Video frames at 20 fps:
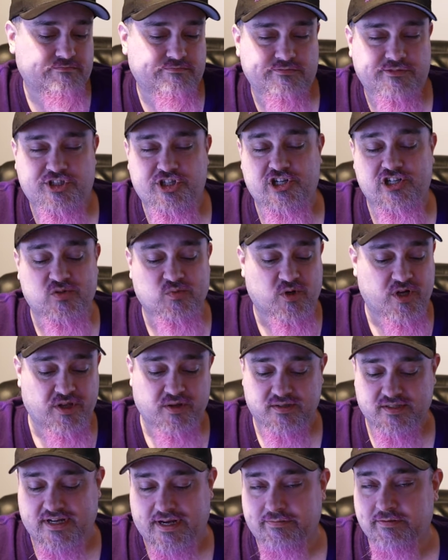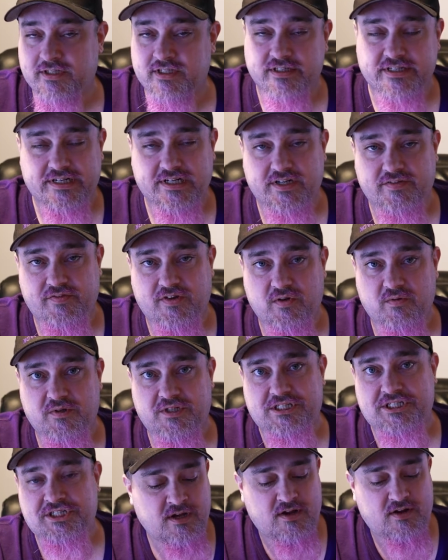Choose one of those options there if you
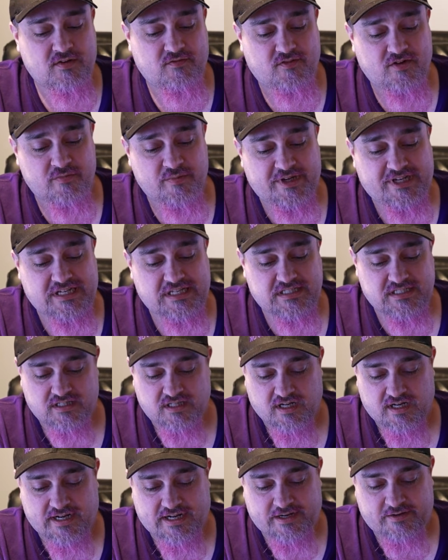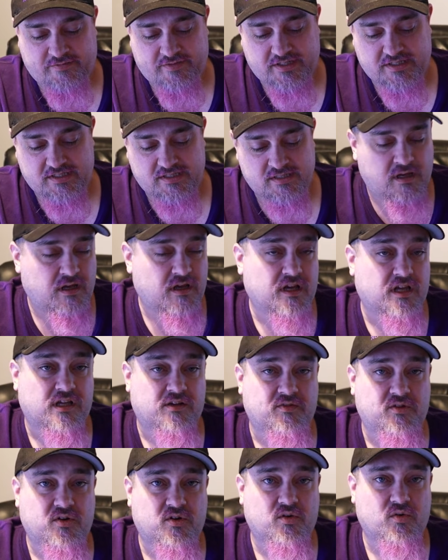wish. For me, it's in the office. If
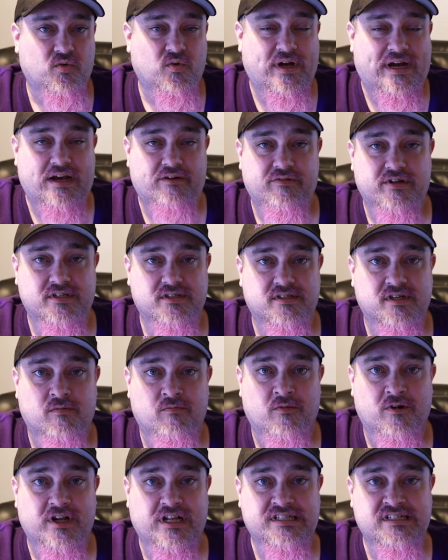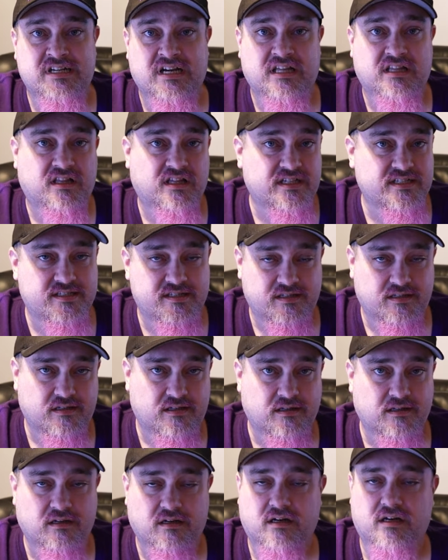you have it somewhere that's not listed
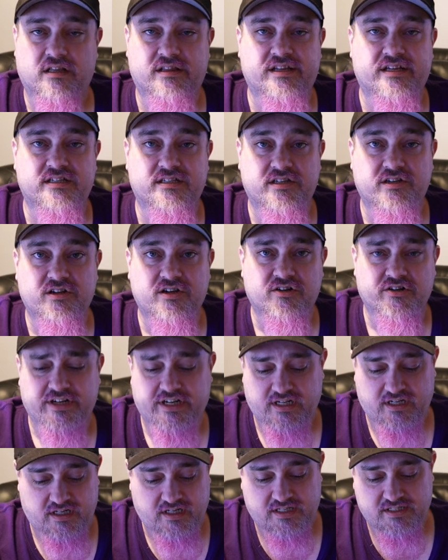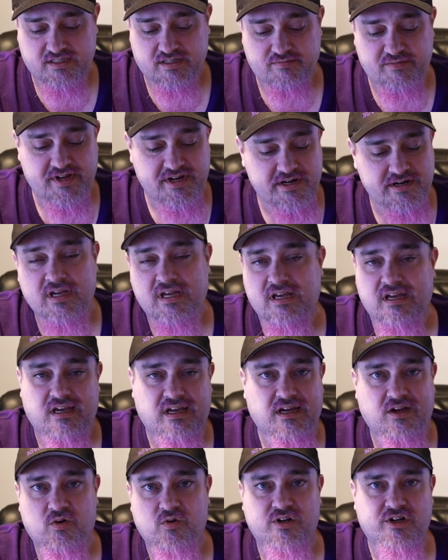on this, you can create custom there
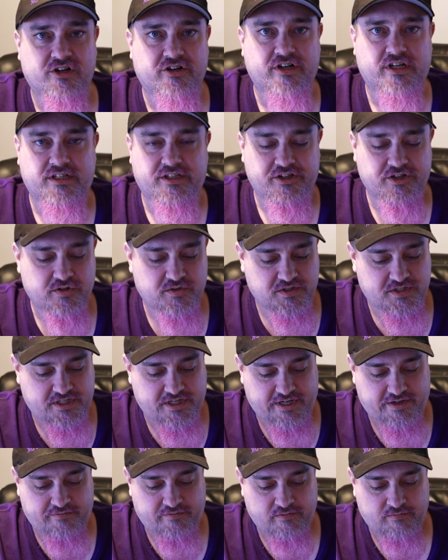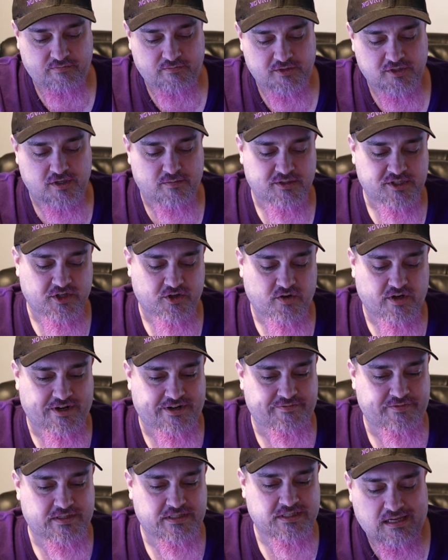and go and create your own stuff. I'm just gonna do
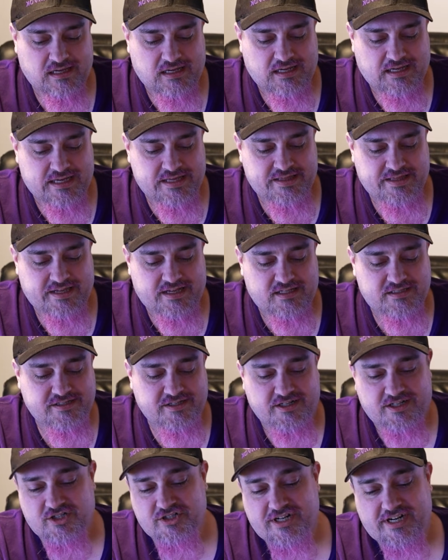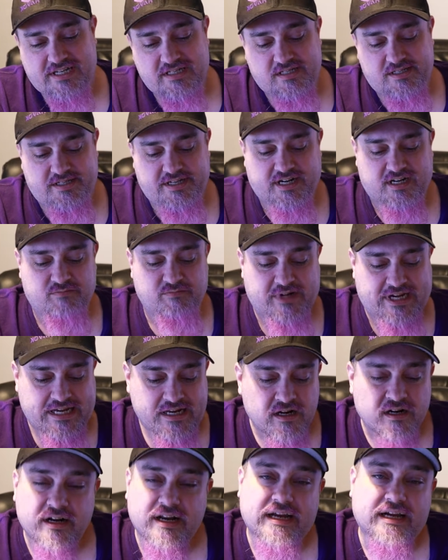office. And then it's gonna try to detect my
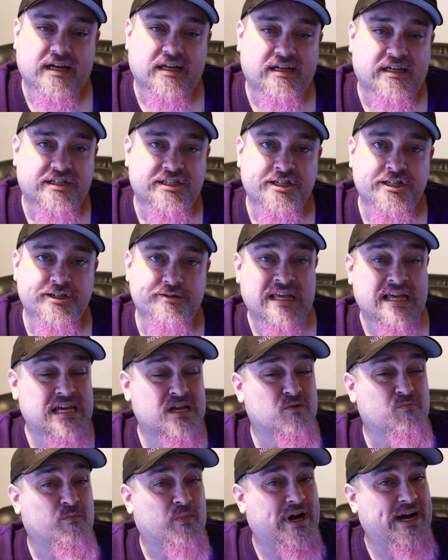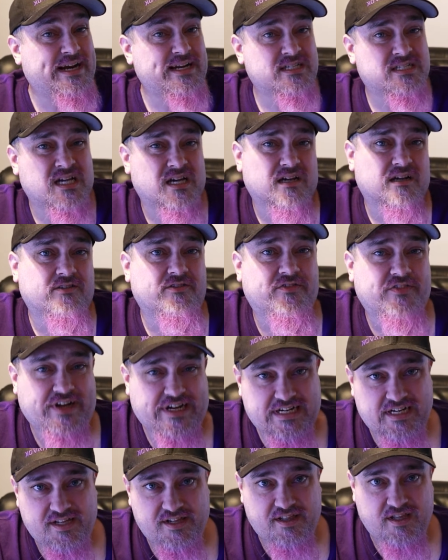internet connection. Mine is not gonna find
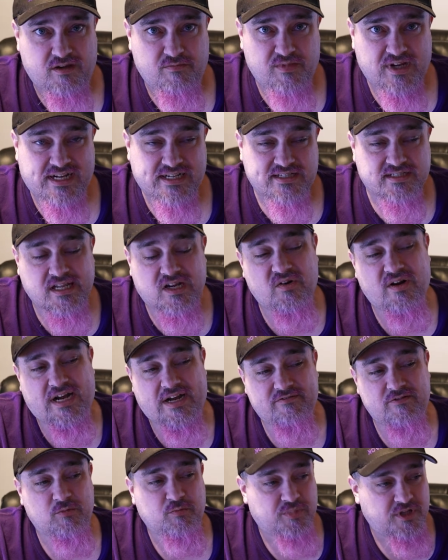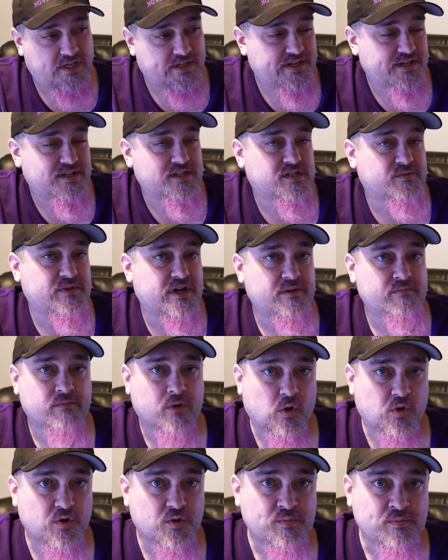anything because I don't have it plugged into my
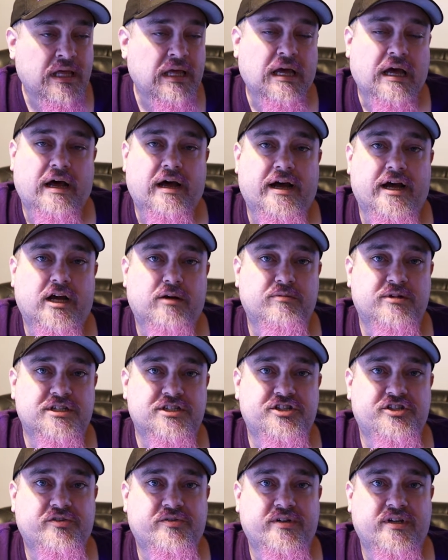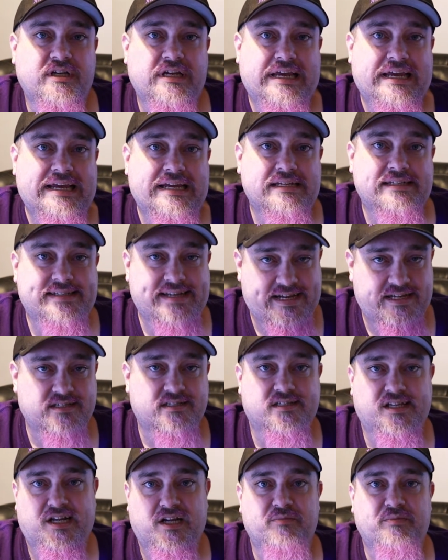modem. I'm just doing a test
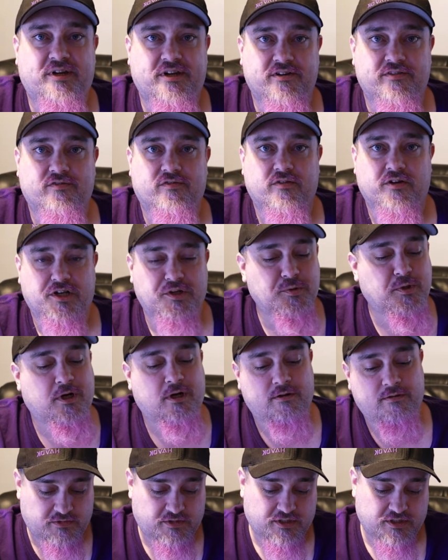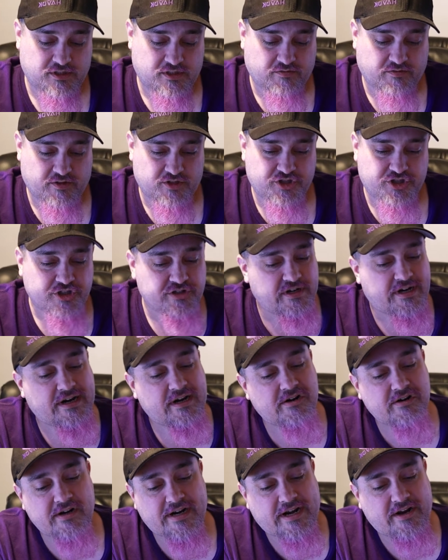setup here for you all. So it should
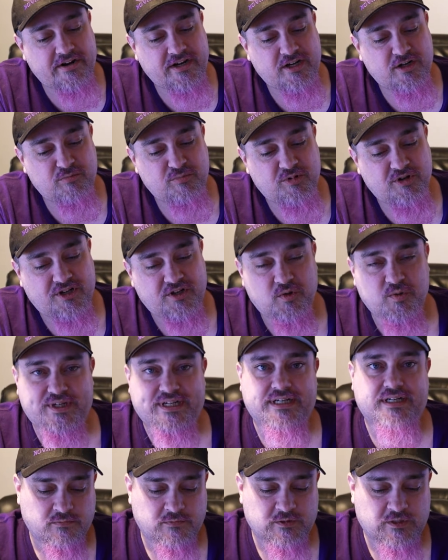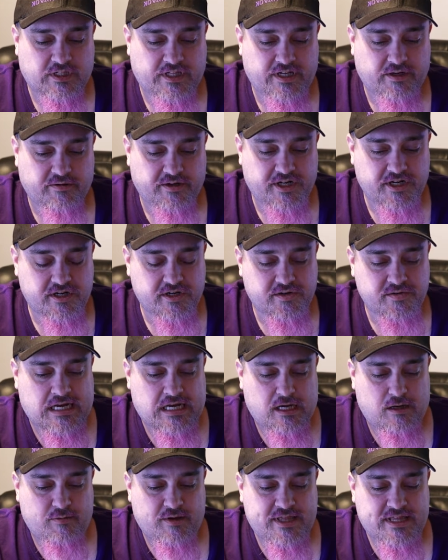error out here pretty quick. There we go.
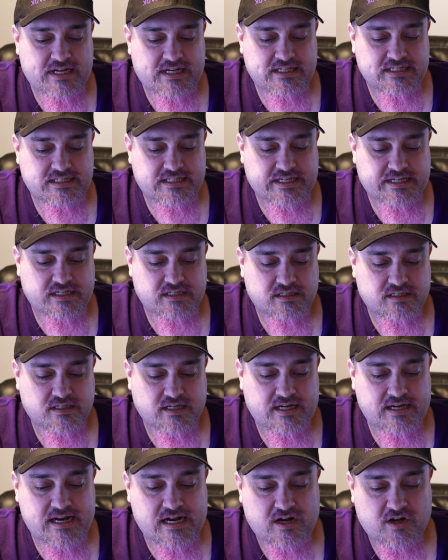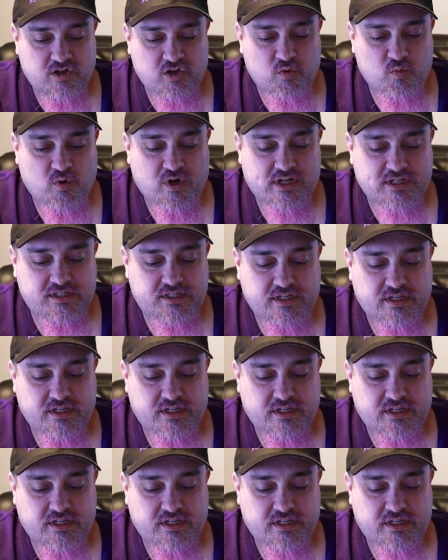Uh, and then it says, now you want to